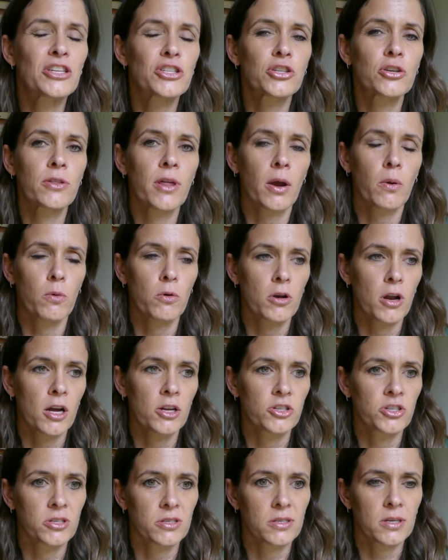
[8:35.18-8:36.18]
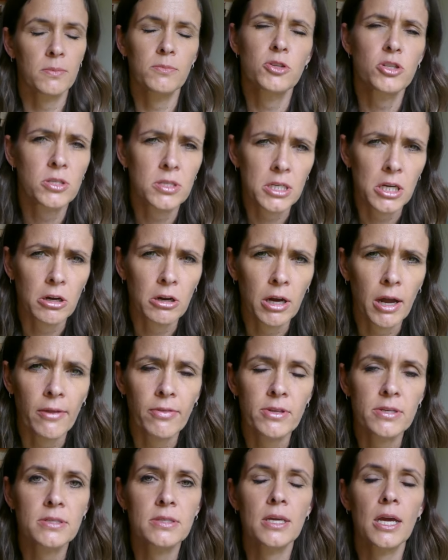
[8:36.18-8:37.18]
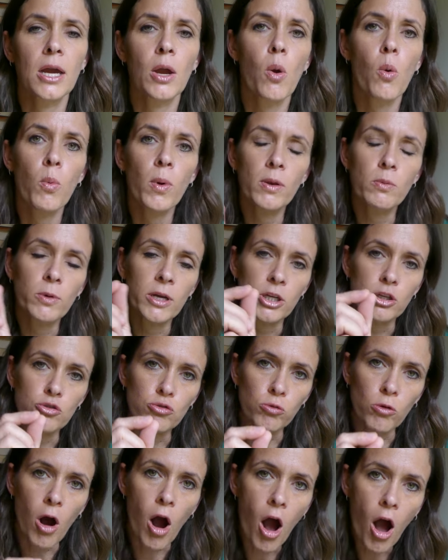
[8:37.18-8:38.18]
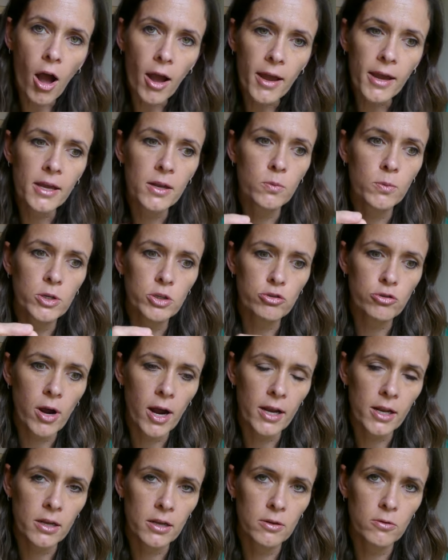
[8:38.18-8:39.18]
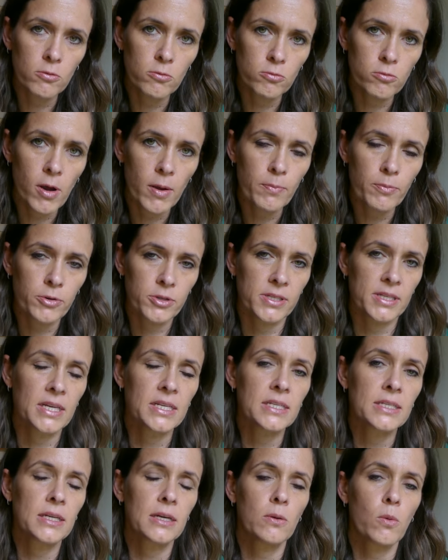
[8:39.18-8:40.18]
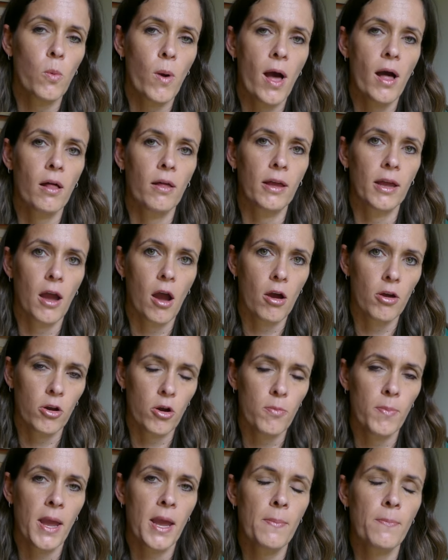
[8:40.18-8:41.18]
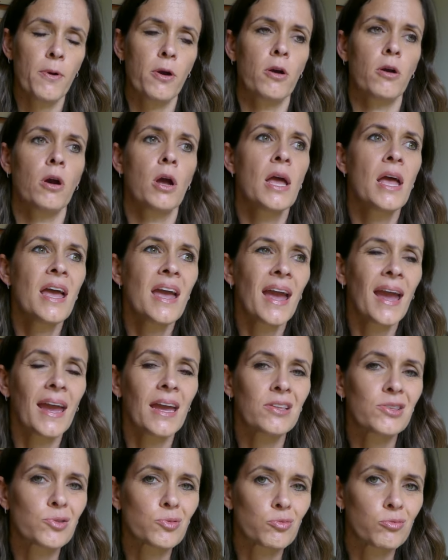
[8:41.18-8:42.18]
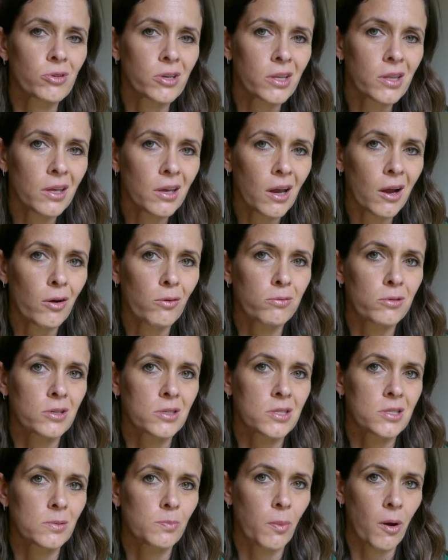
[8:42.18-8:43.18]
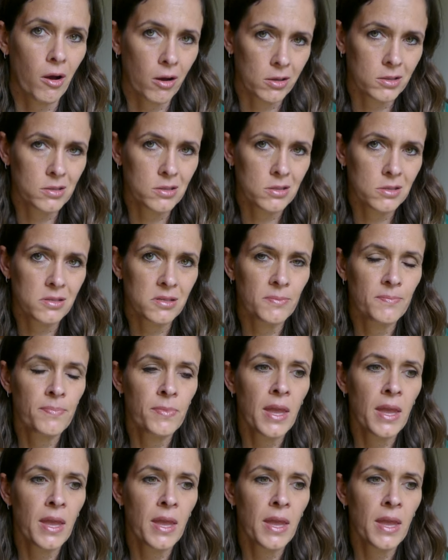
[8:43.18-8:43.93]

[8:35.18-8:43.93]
so that we're not just, I'm just staring at this thing. When we draw it and we try to represent it well on our paper, it's really a response.